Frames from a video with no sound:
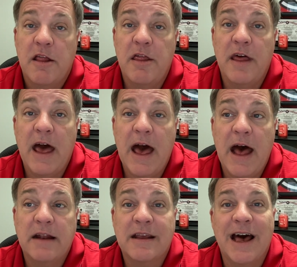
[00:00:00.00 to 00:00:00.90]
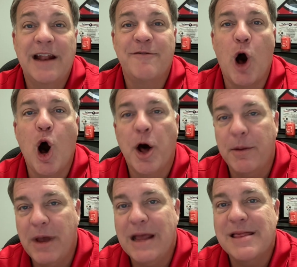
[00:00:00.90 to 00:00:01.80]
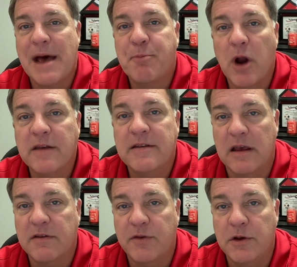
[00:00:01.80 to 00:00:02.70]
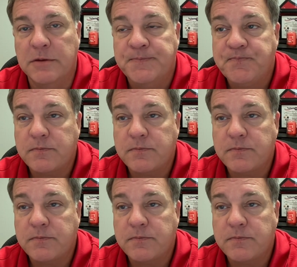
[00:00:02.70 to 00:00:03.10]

that kind of automate that process for you.